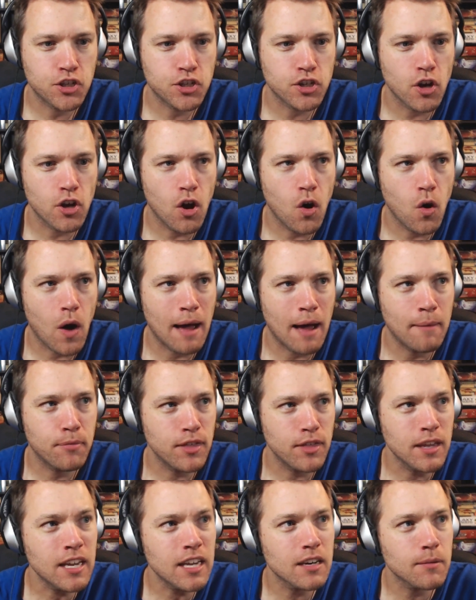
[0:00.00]
And so
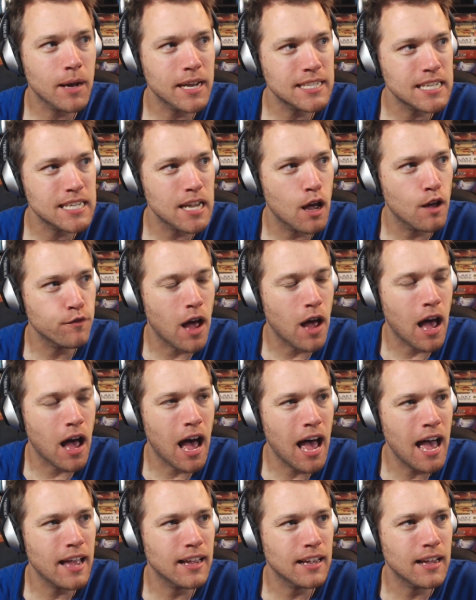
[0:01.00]
I'm thinking to
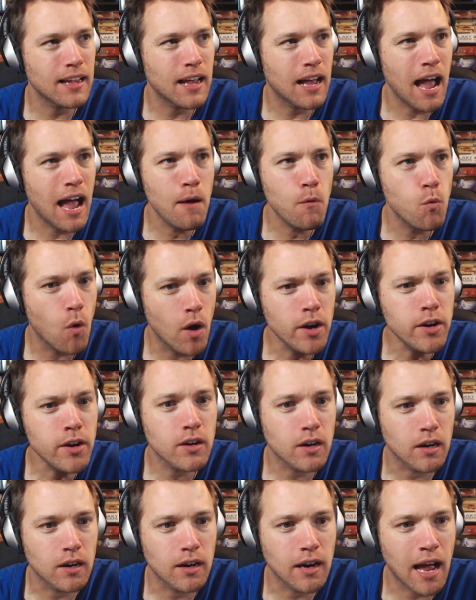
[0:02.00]
myself, I
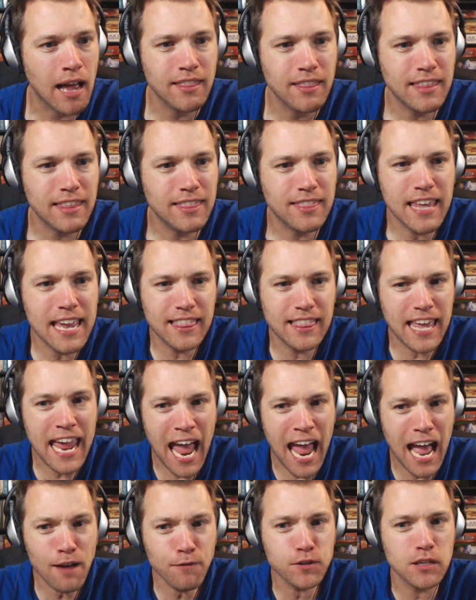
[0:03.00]
wonder,
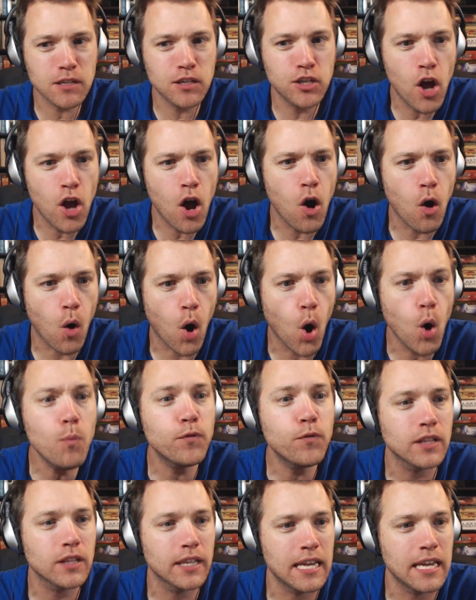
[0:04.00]
they have to know.
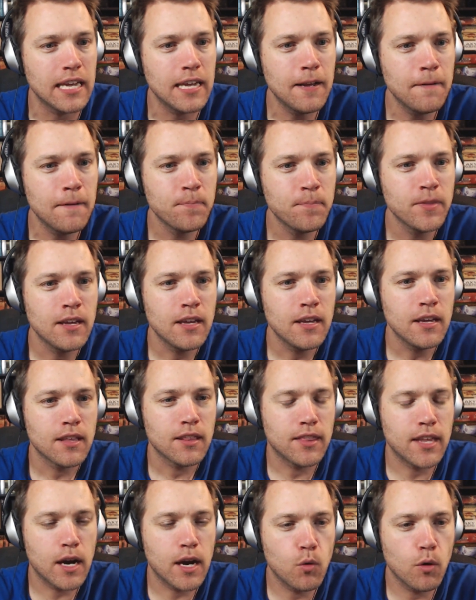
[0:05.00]
Hopefully
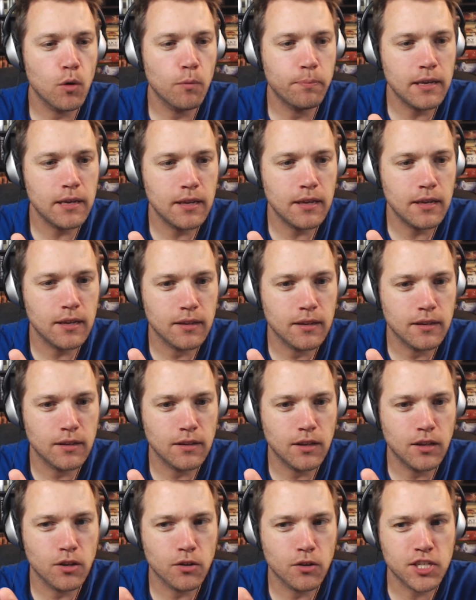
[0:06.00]
there will
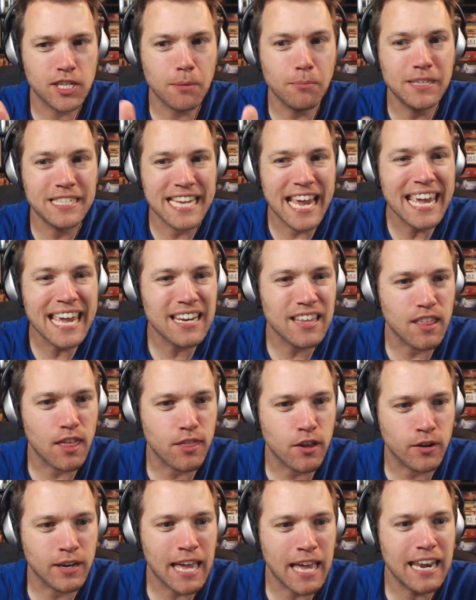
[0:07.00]
be, you know, some
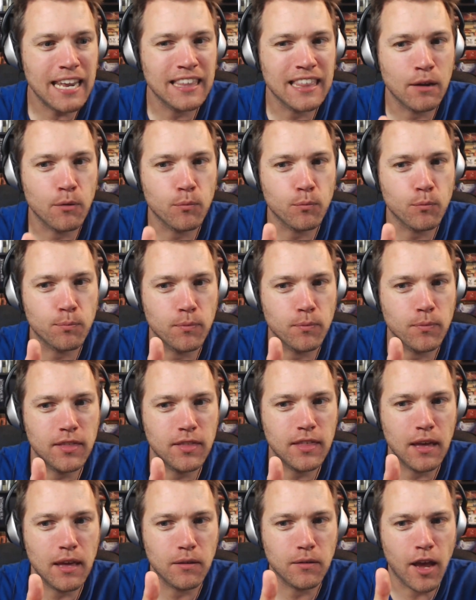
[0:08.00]
data that they're getting
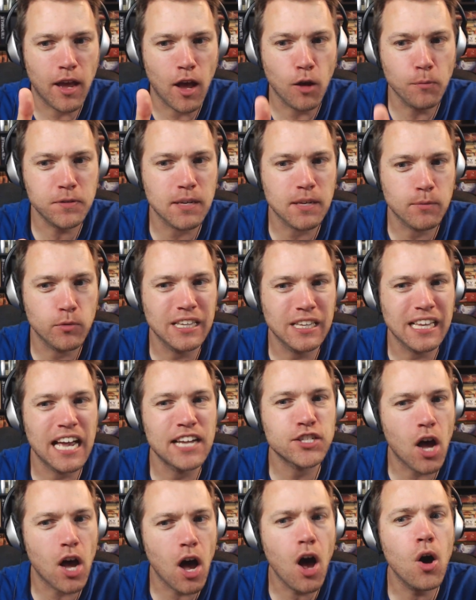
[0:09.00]
that helps them
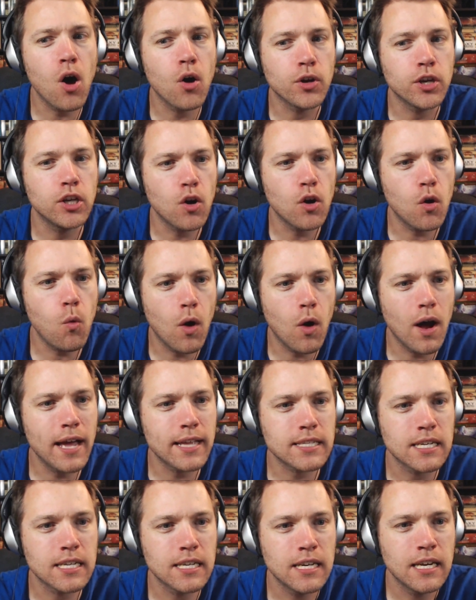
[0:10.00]
realize, oh, you know
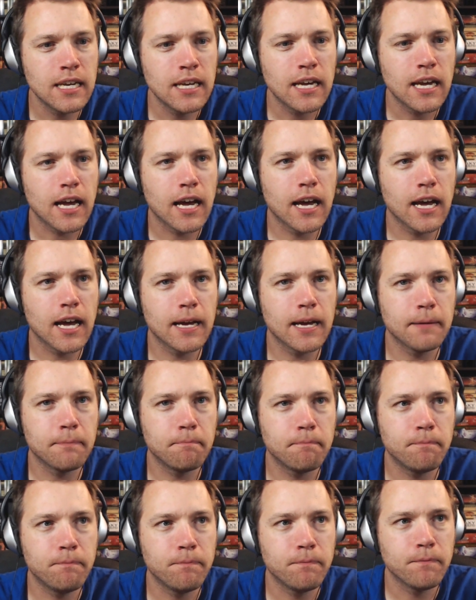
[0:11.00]
what?
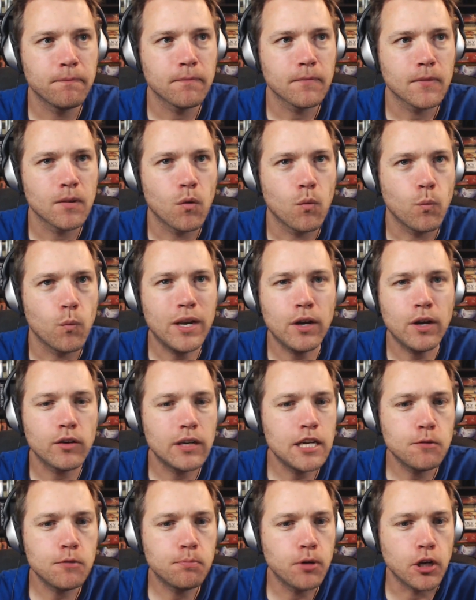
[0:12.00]

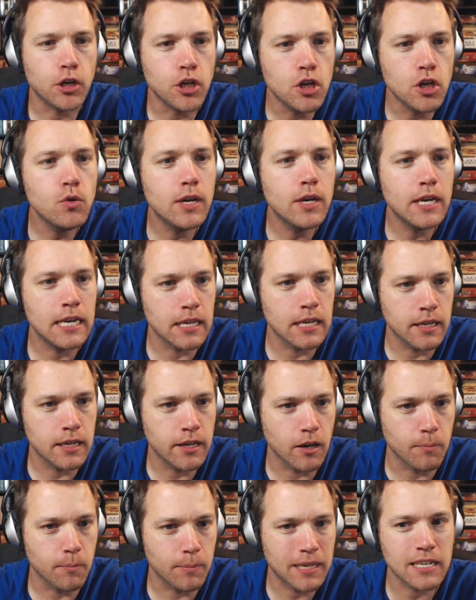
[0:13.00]
We don't need to put
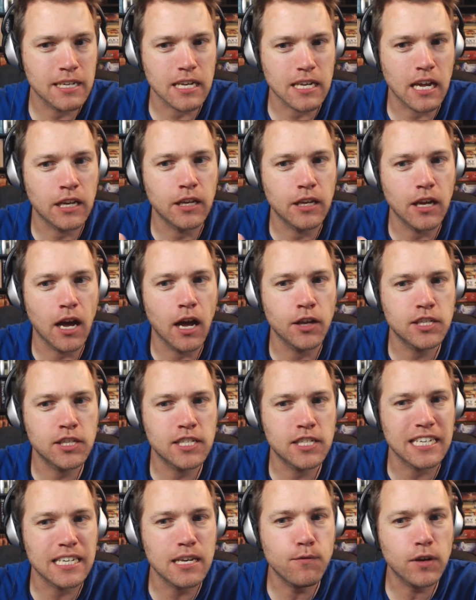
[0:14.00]
nudity in here because
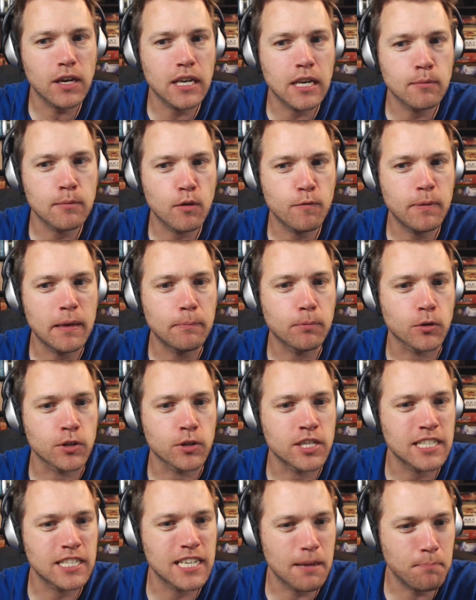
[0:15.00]
a significant number of
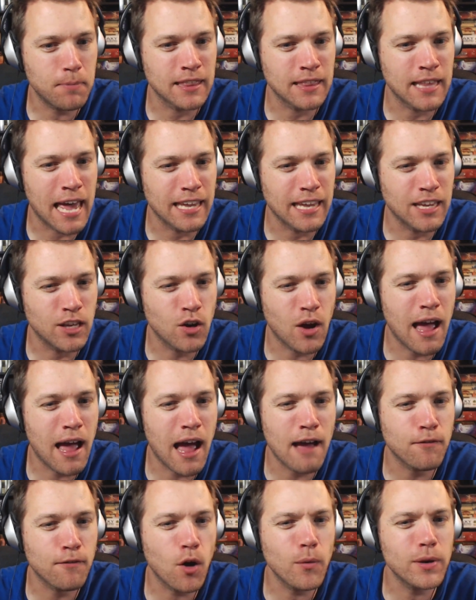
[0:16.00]
people are skipping that. You
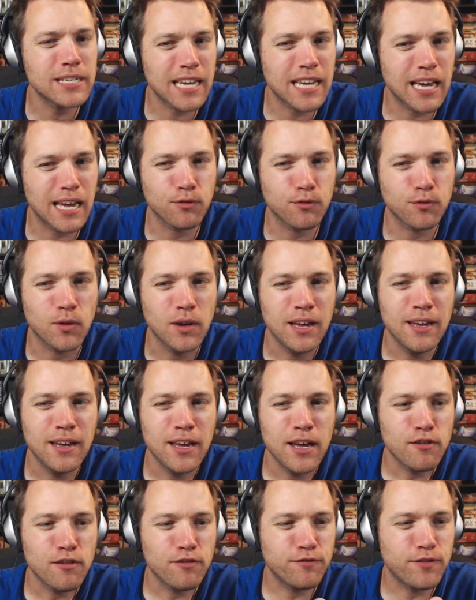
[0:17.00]
know, I've always kind of
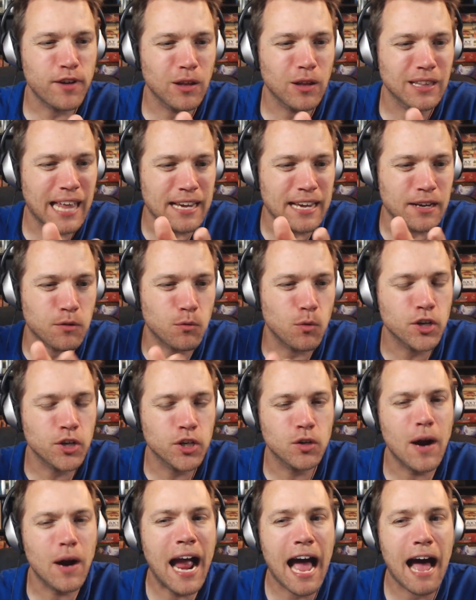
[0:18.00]
felt like,
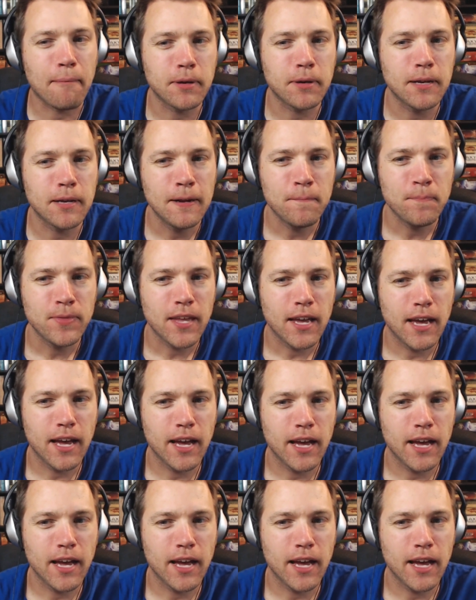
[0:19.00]
well, crap.